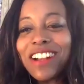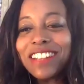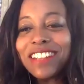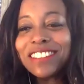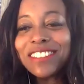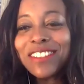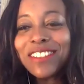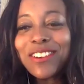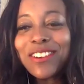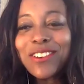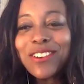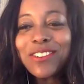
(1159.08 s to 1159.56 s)

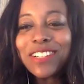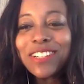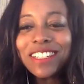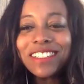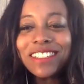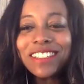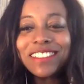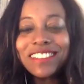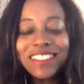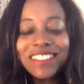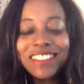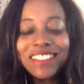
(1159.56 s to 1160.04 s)
so
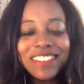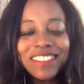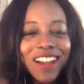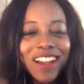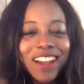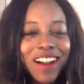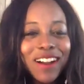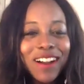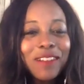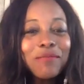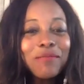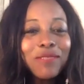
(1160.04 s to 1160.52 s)
it is
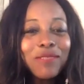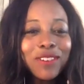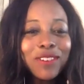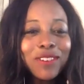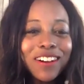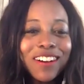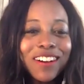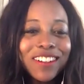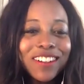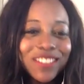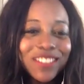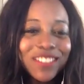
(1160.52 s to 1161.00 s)
time
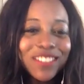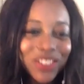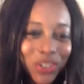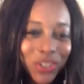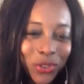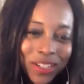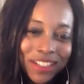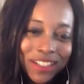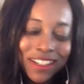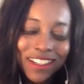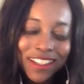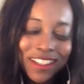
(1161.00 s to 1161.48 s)
for our
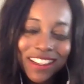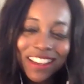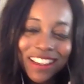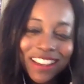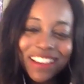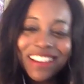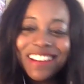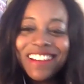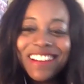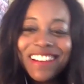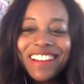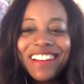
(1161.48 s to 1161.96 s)

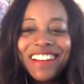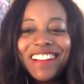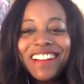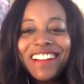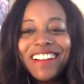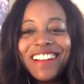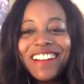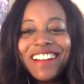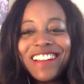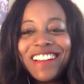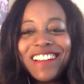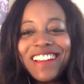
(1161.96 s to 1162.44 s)
Trinity.
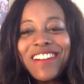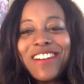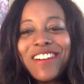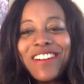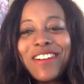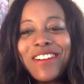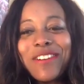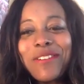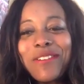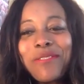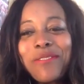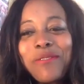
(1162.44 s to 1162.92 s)

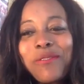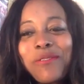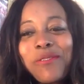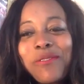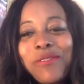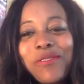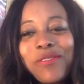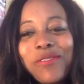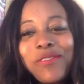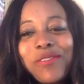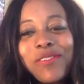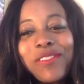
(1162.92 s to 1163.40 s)
Uh,
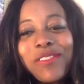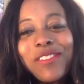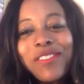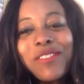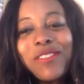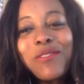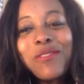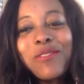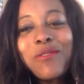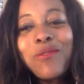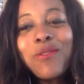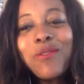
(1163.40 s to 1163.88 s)

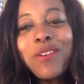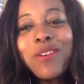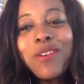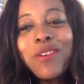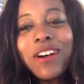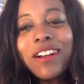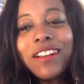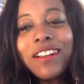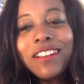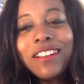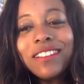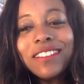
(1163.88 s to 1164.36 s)

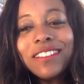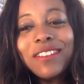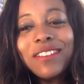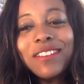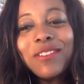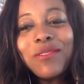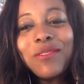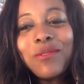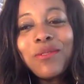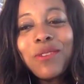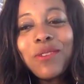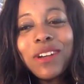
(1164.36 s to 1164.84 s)
what
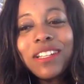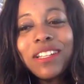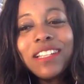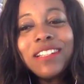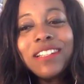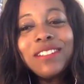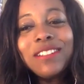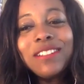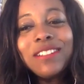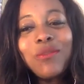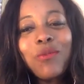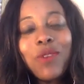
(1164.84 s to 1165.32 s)
what
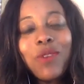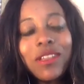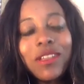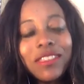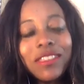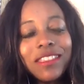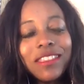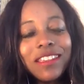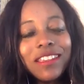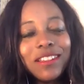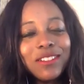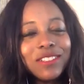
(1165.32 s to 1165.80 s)
is
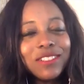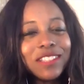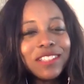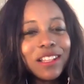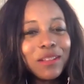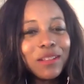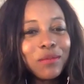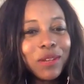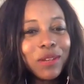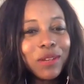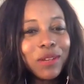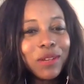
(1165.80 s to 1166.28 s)
one thing you're
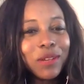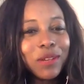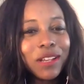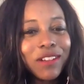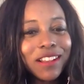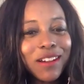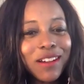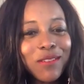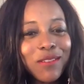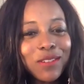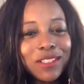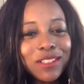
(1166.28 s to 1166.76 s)
celebrating
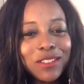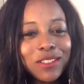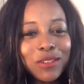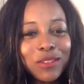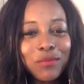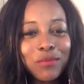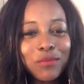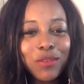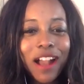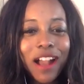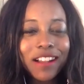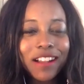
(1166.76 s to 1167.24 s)
right now?
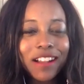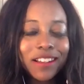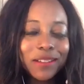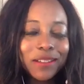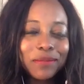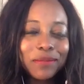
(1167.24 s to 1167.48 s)
What's your brag?